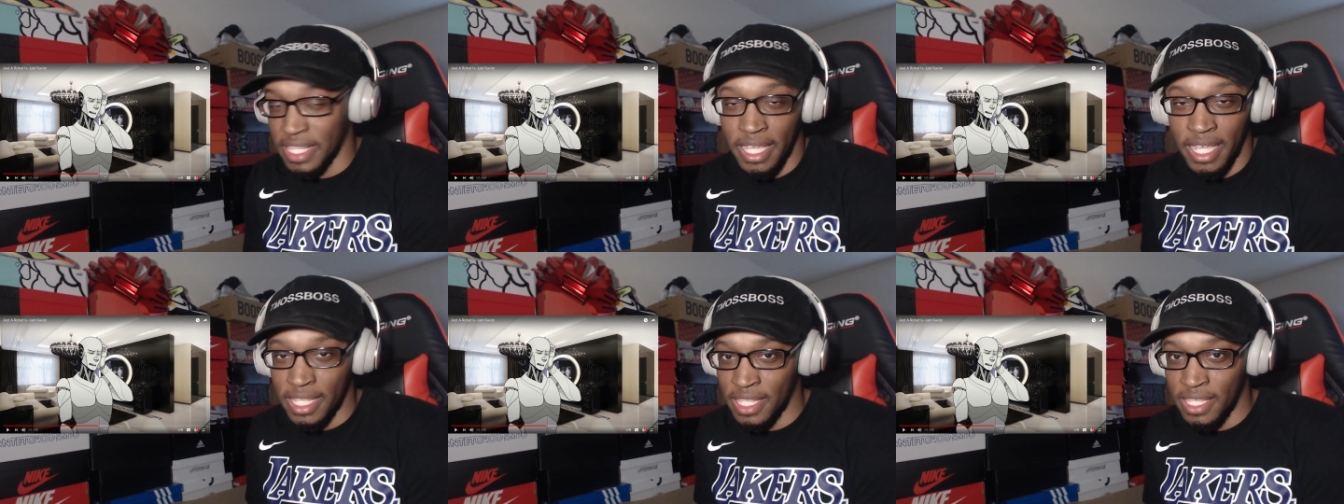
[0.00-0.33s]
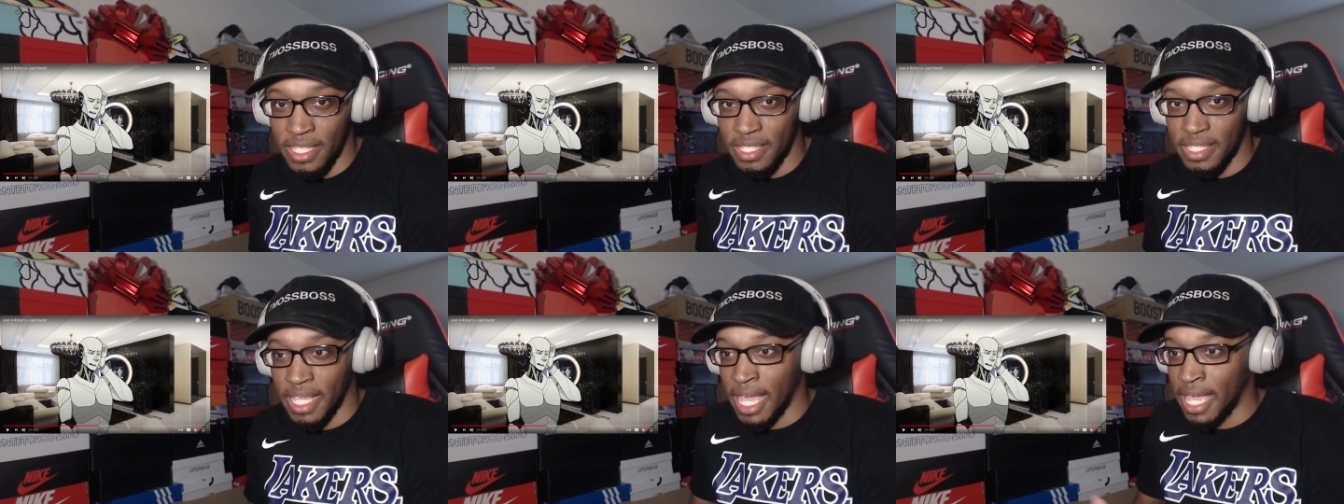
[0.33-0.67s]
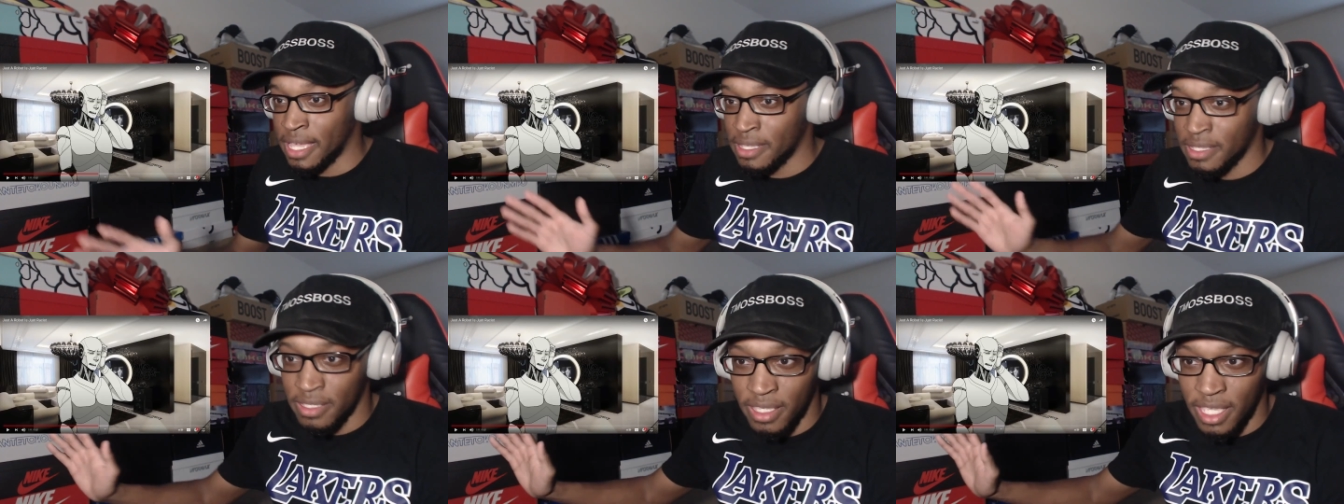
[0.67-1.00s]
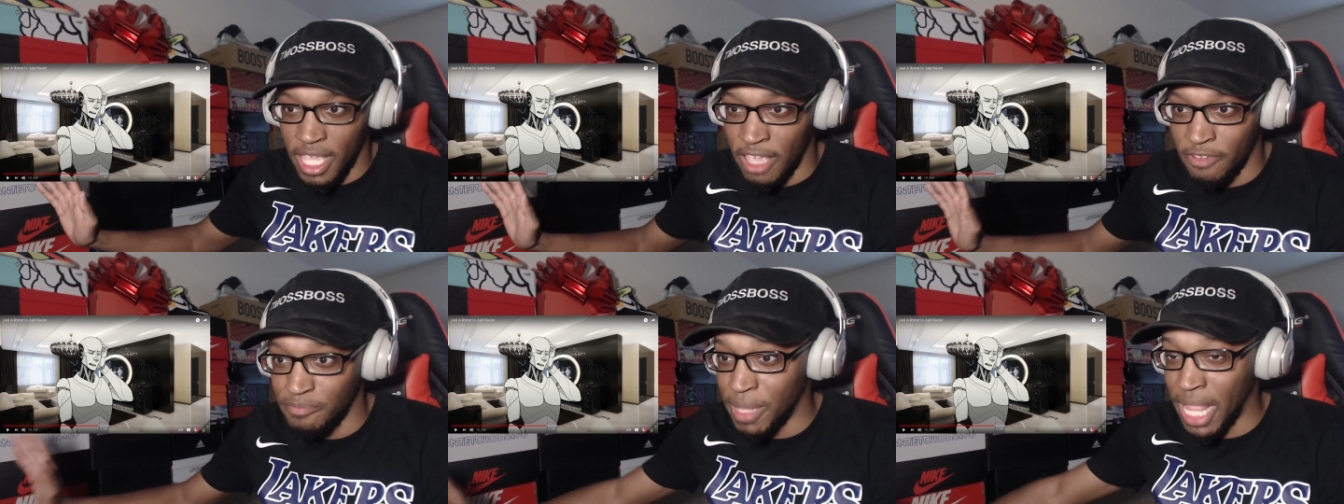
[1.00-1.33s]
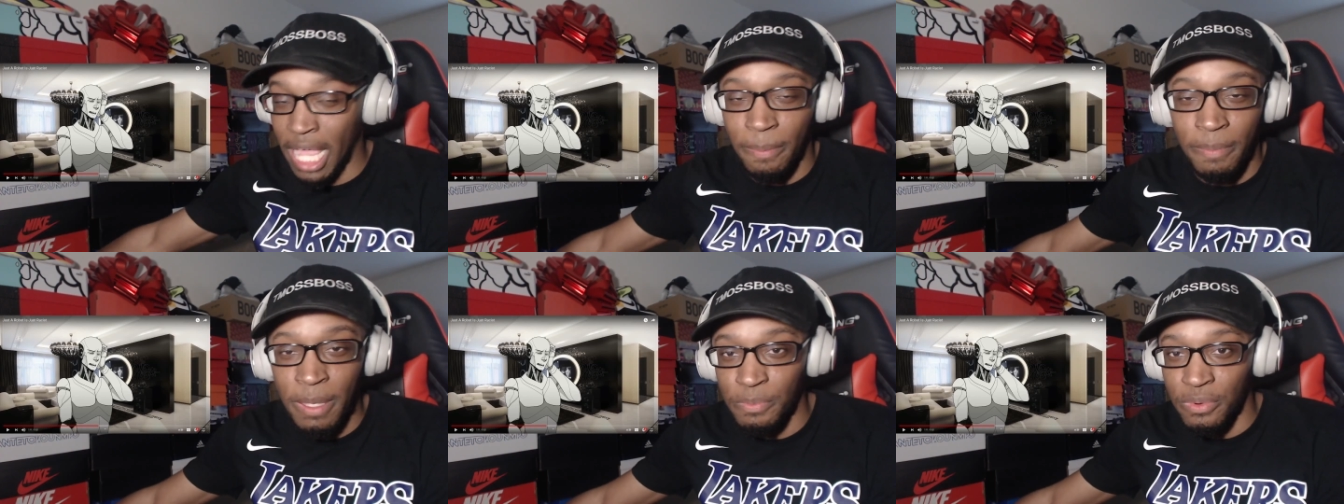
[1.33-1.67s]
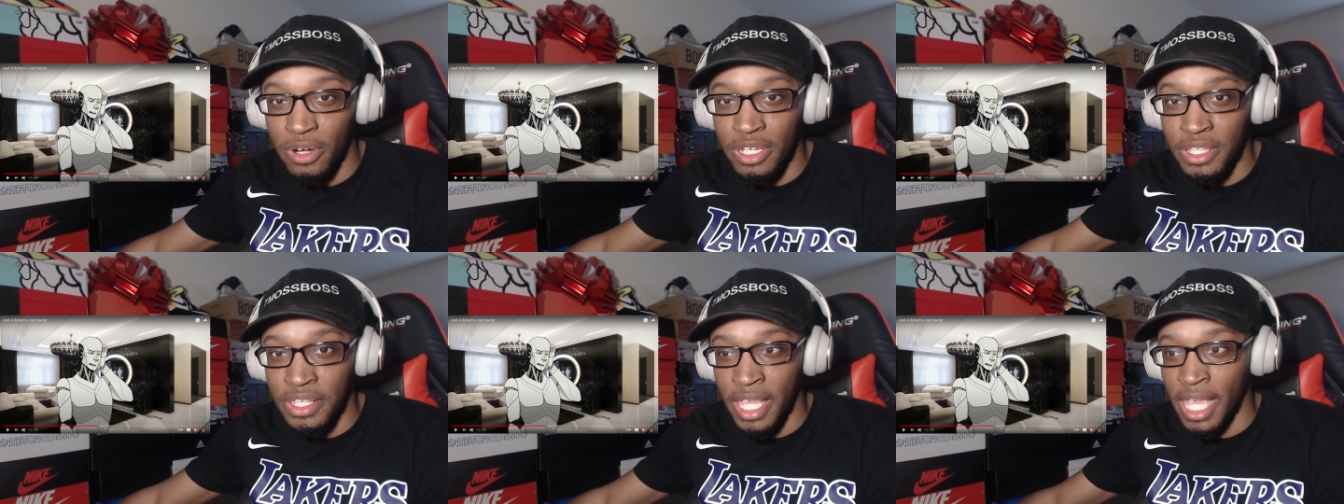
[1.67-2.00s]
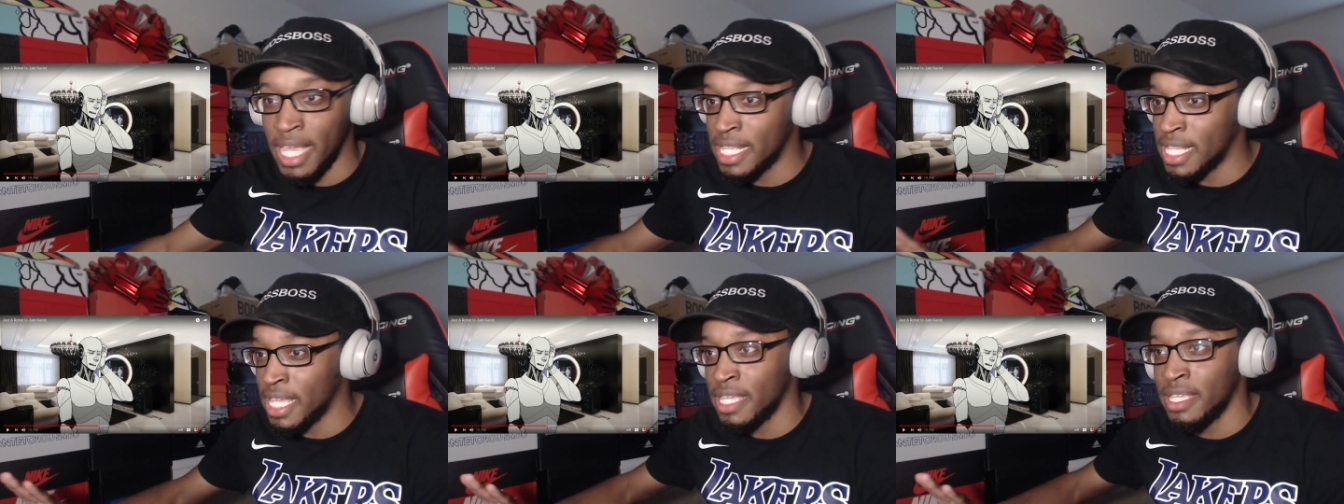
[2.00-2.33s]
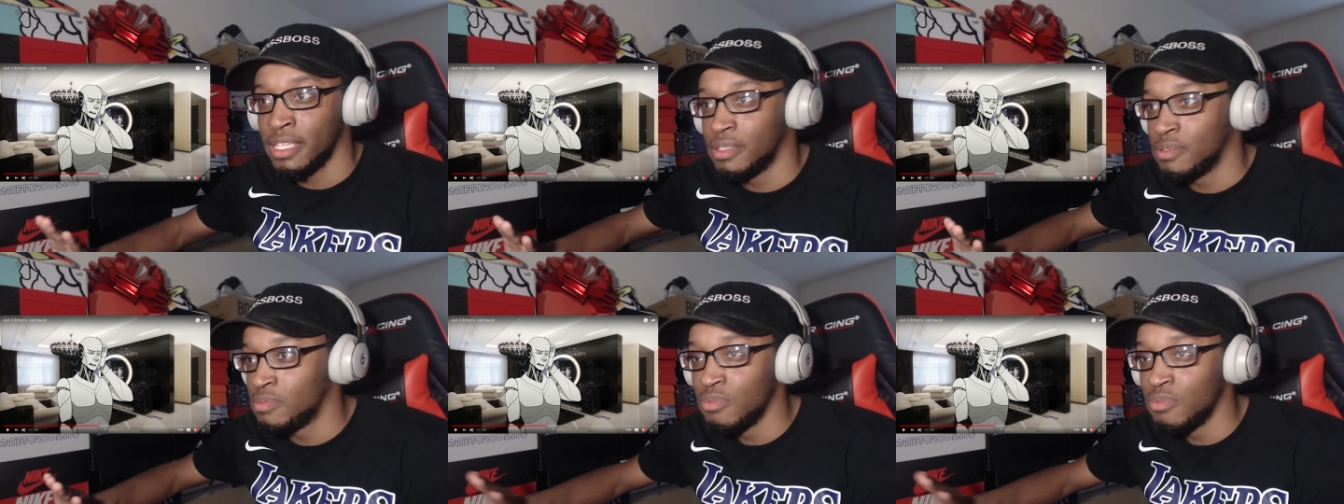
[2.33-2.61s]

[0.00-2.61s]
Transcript: the end of the day, if black people are saying it,